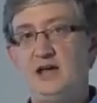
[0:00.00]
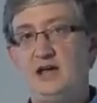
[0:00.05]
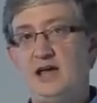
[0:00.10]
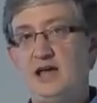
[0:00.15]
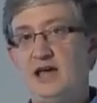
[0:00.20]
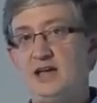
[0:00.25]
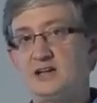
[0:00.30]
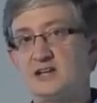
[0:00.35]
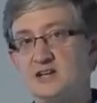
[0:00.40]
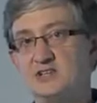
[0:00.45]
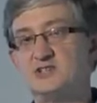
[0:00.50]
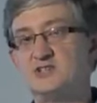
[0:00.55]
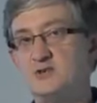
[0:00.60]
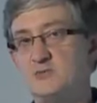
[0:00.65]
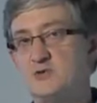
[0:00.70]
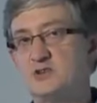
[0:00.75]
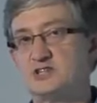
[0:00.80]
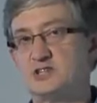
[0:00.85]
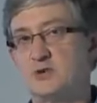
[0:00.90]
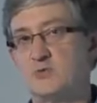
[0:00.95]
and
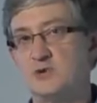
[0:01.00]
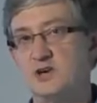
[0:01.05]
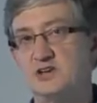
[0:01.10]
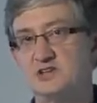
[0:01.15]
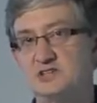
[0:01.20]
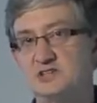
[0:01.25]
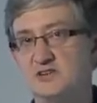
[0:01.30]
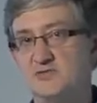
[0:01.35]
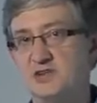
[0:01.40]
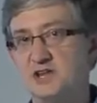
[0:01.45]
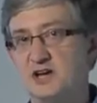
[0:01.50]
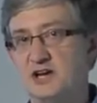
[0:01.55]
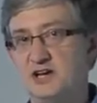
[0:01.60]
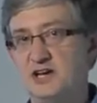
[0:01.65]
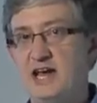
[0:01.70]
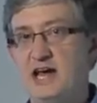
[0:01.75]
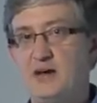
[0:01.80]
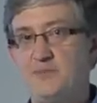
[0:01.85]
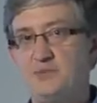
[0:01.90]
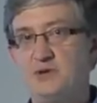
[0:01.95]
consumers are relatively
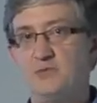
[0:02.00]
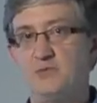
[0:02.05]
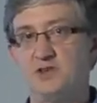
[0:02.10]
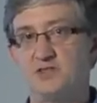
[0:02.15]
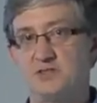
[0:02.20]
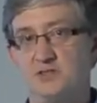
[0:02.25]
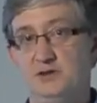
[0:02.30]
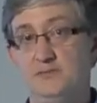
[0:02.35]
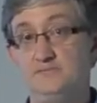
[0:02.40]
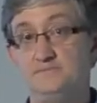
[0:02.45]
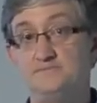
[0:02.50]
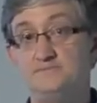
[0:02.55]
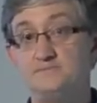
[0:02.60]
unhappy with them.